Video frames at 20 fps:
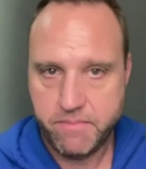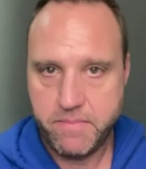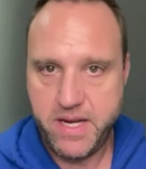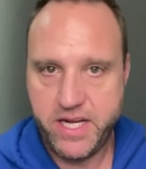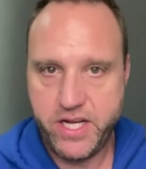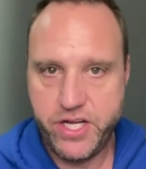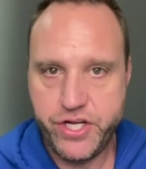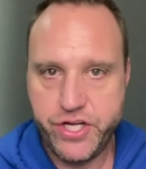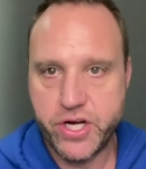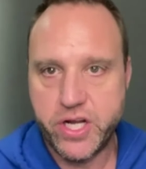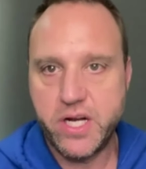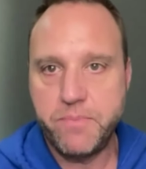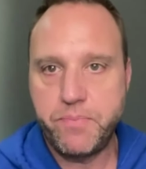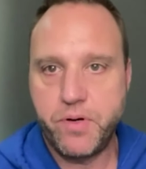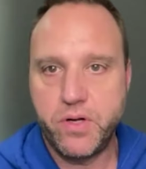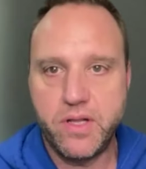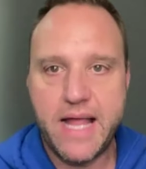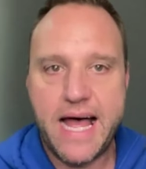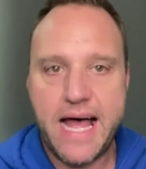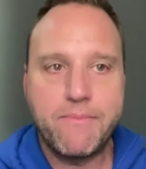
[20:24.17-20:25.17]
meaning you're going
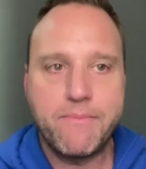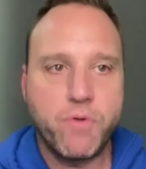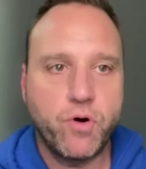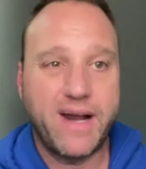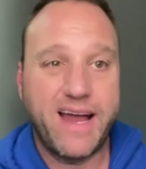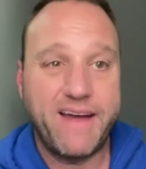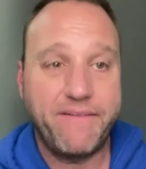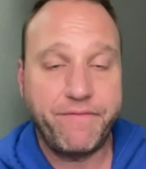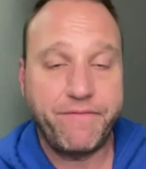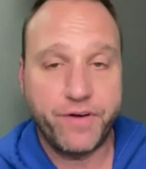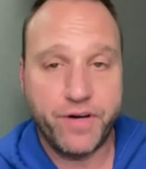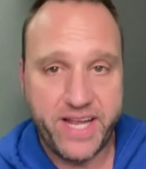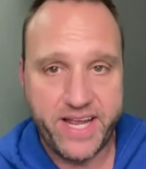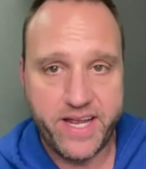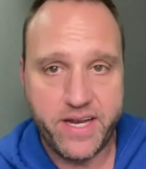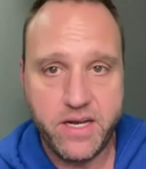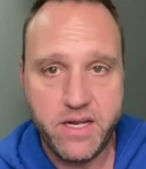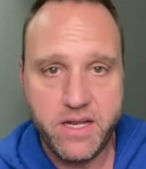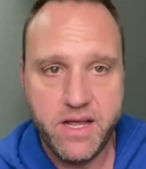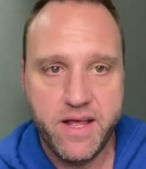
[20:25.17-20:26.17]
to put a lot more effort
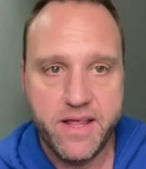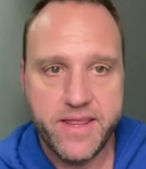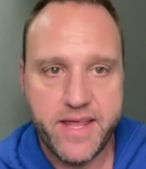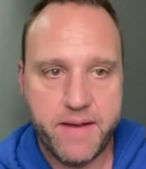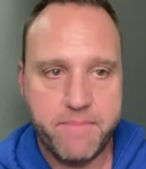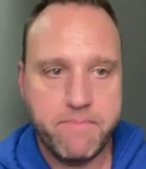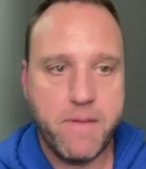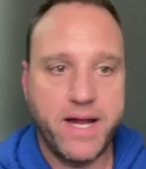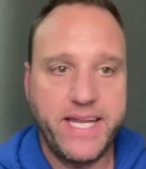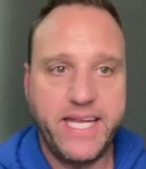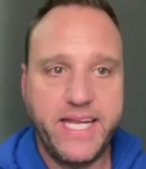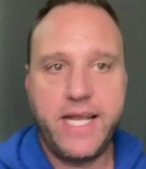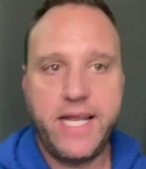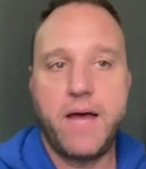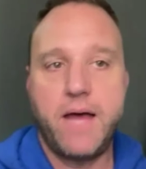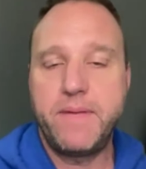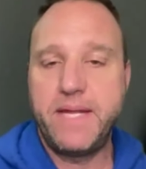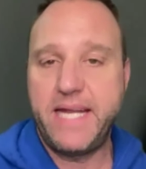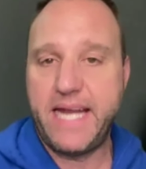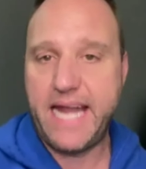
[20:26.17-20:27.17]
in than money
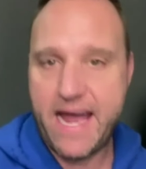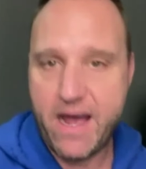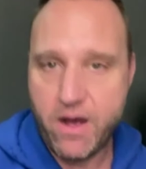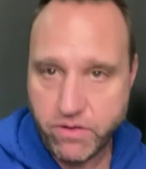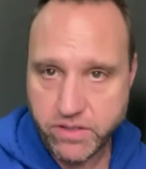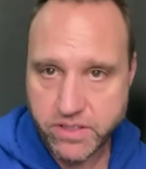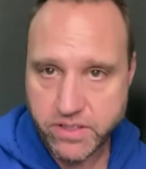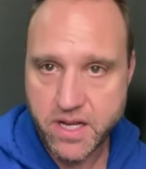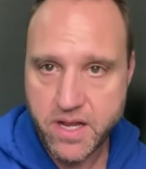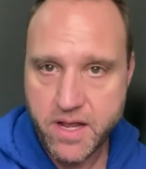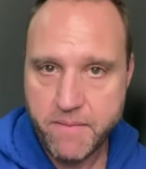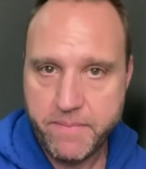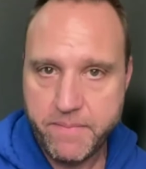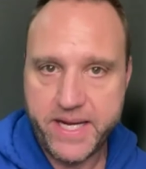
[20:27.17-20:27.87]
coming out